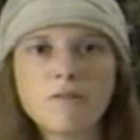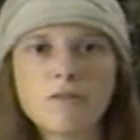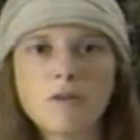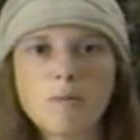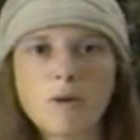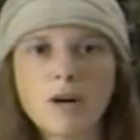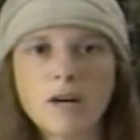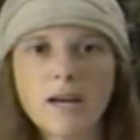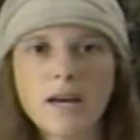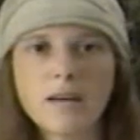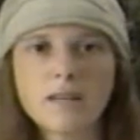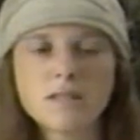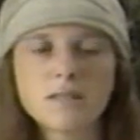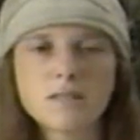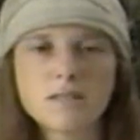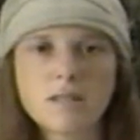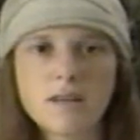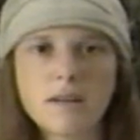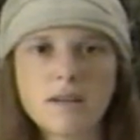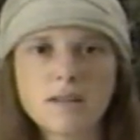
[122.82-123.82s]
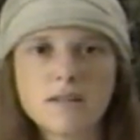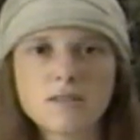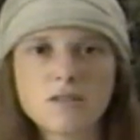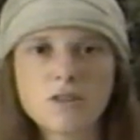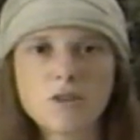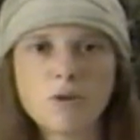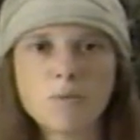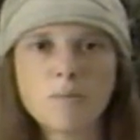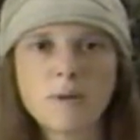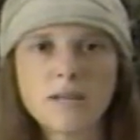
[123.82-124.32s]
from our
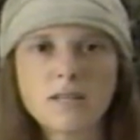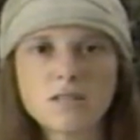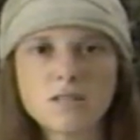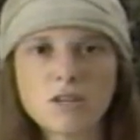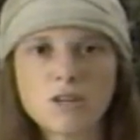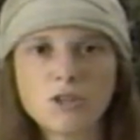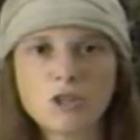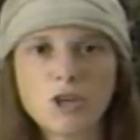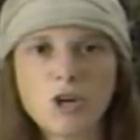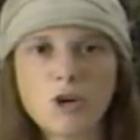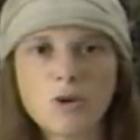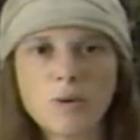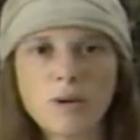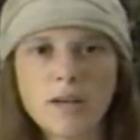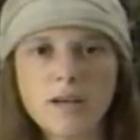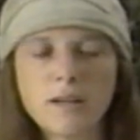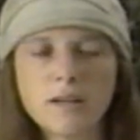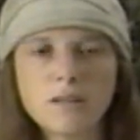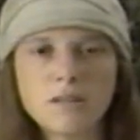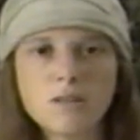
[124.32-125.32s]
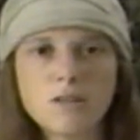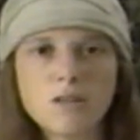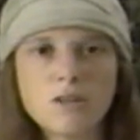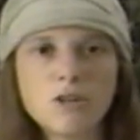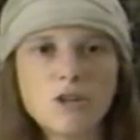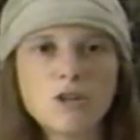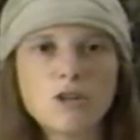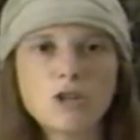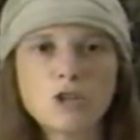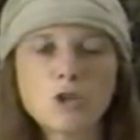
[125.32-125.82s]
anesthetics that are based on cocaine,
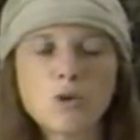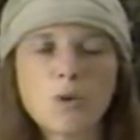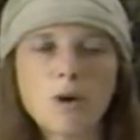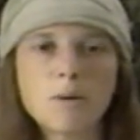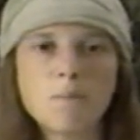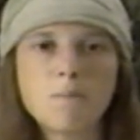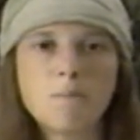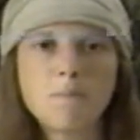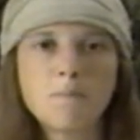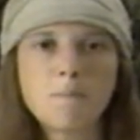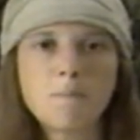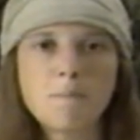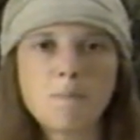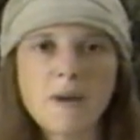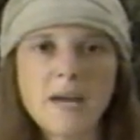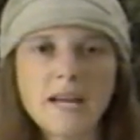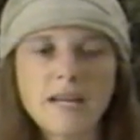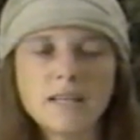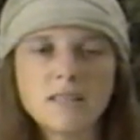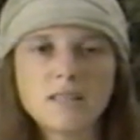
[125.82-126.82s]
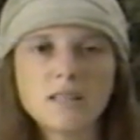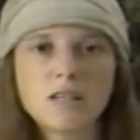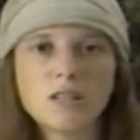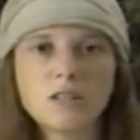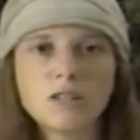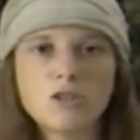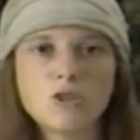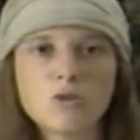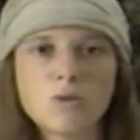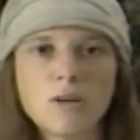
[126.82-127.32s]
to our
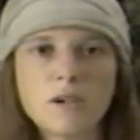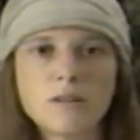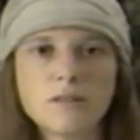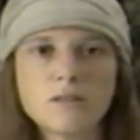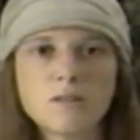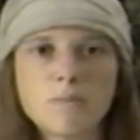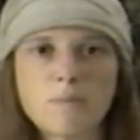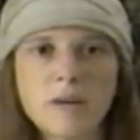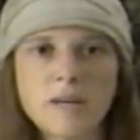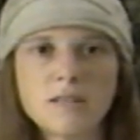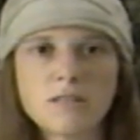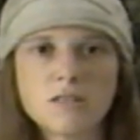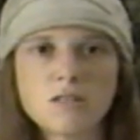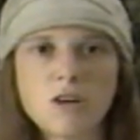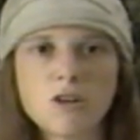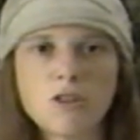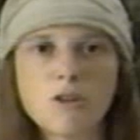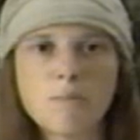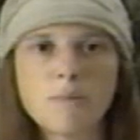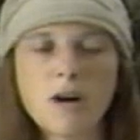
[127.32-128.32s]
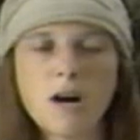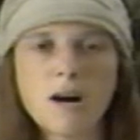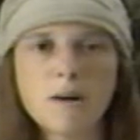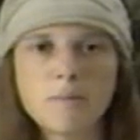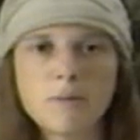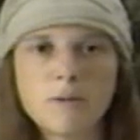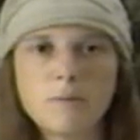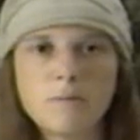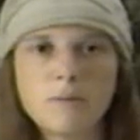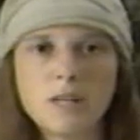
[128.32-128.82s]
pain-killing drugs based on the
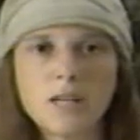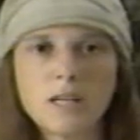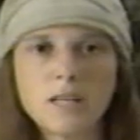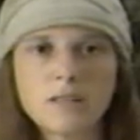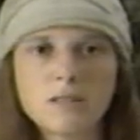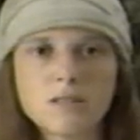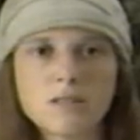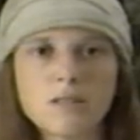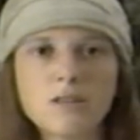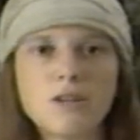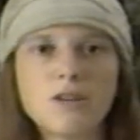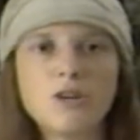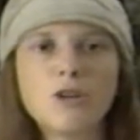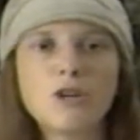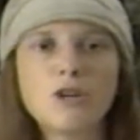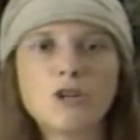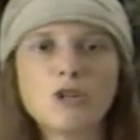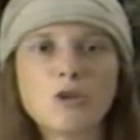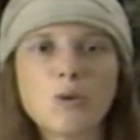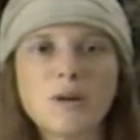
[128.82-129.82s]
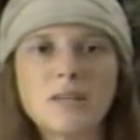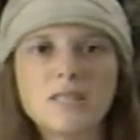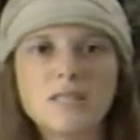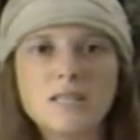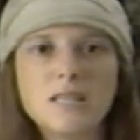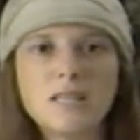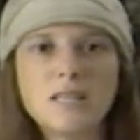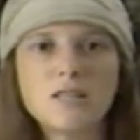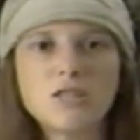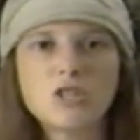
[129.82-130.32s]
poppy plant, to our
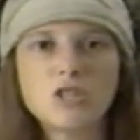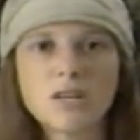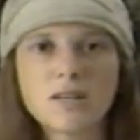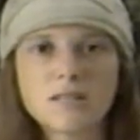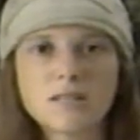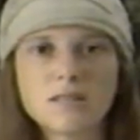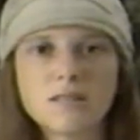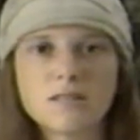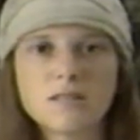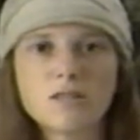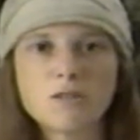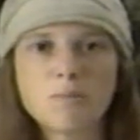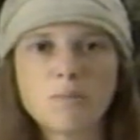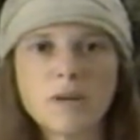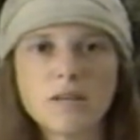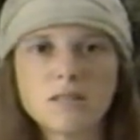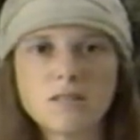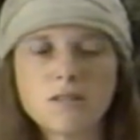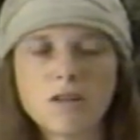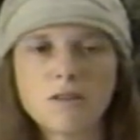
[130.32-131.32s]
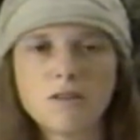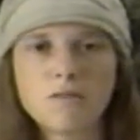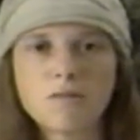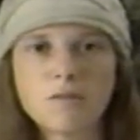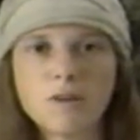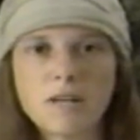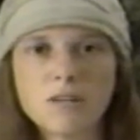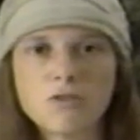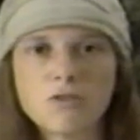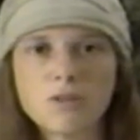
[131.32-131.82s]
decongestants based on
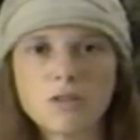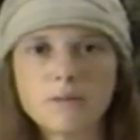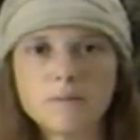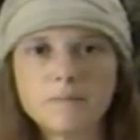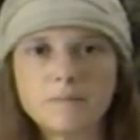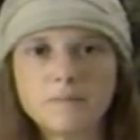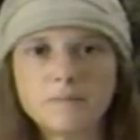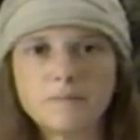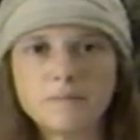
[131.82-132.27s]
ephedra.